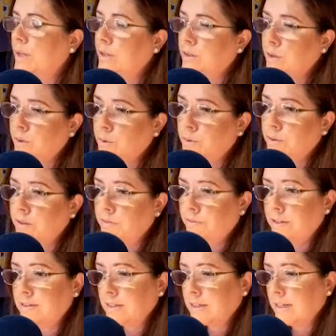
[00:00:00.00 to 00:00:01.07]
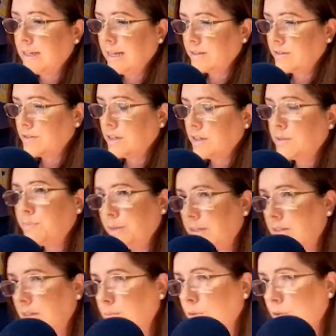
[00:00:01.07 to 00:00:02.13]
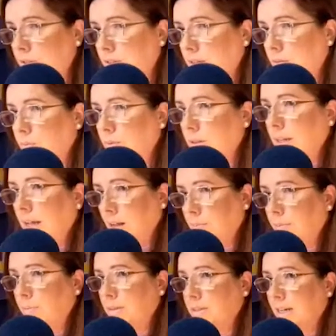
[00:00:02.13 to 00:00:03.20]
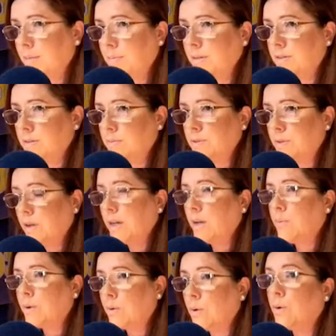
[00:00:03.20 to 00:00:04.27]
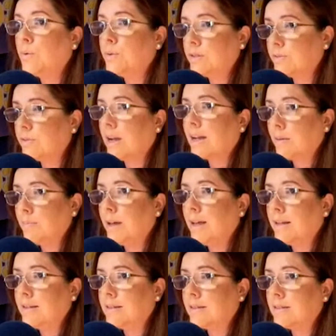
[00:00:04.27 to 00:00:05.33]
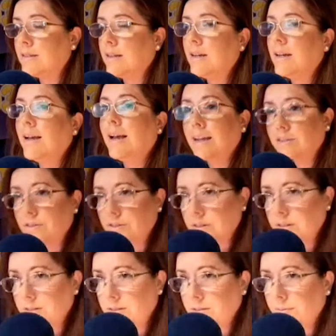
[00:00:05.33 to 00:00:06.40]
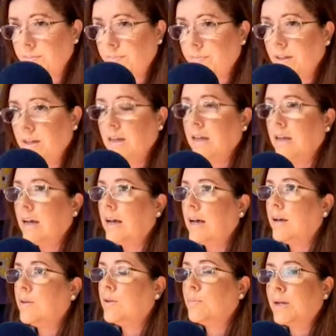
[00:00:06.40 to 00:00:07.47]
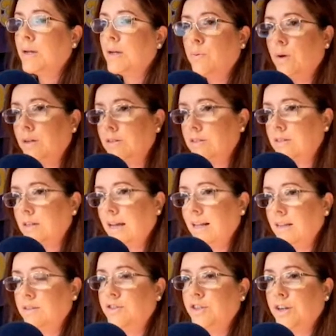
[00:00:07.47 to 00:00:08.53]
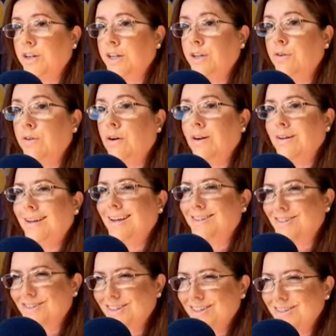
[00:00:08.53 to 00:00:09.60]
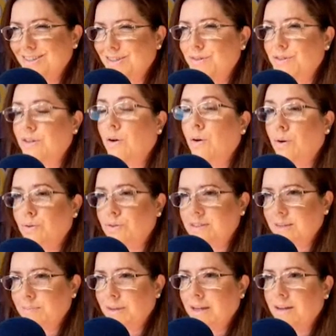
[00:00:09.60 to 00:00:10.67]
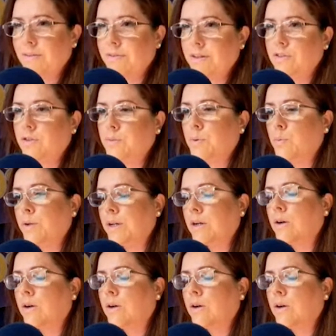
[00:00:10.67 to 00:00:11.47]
Look, we know that physical exercise, building muscle, will help the metabolism. So I would always recommend exercise. No matter what health journey you're on, exercise is going to always benefit you.